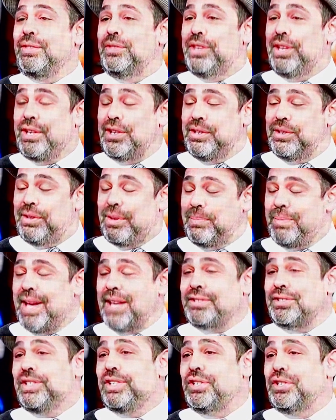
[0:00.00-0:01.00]
the
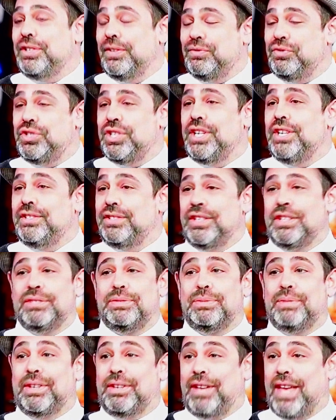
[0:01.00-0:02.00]
message of
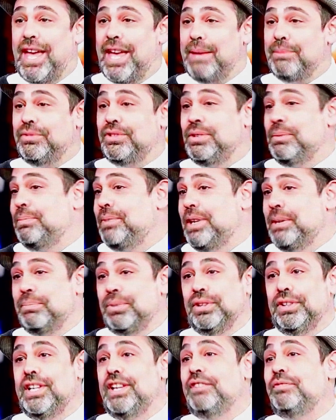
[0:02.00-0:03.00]
Jesus came to be
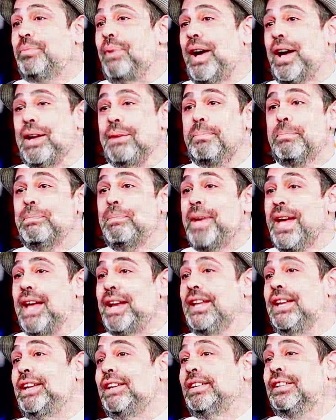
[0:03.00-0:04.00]
believed by
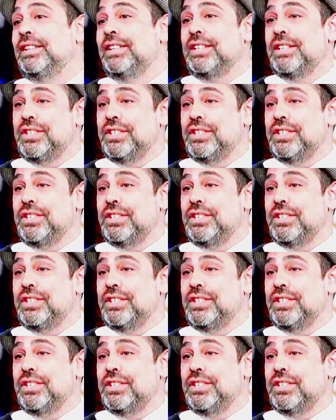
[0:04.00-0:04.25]
many